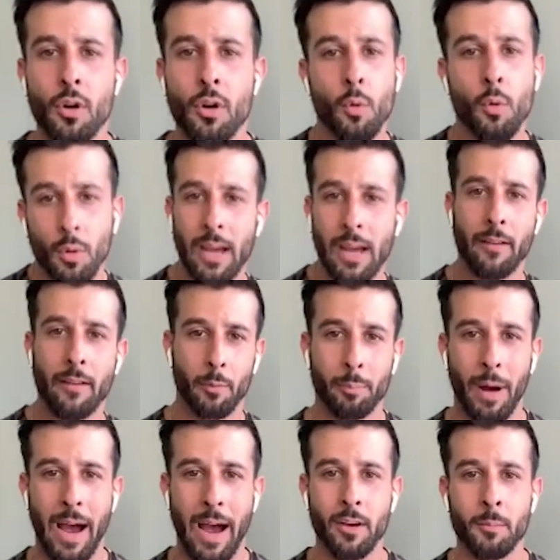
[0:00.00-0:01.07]
Fuck will yeah. I ever
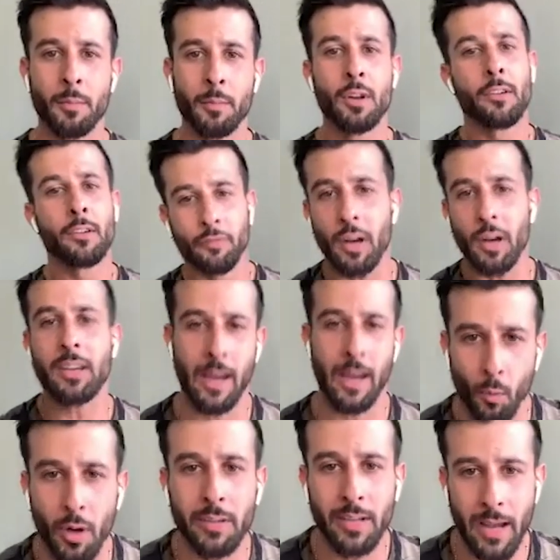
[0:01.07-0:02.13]
buy them? Fuck yeah,
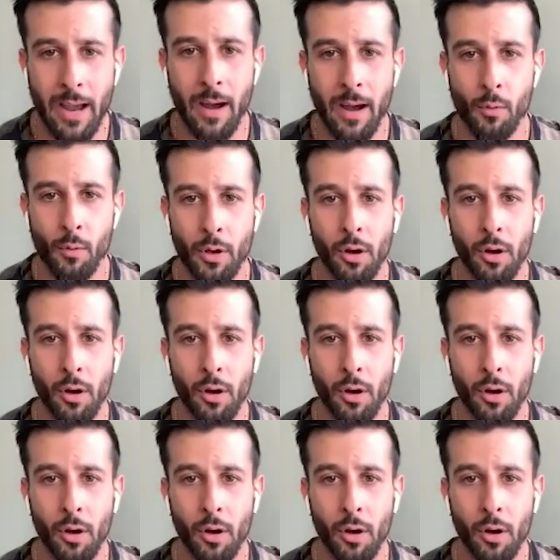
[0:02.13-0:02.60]
one day I will.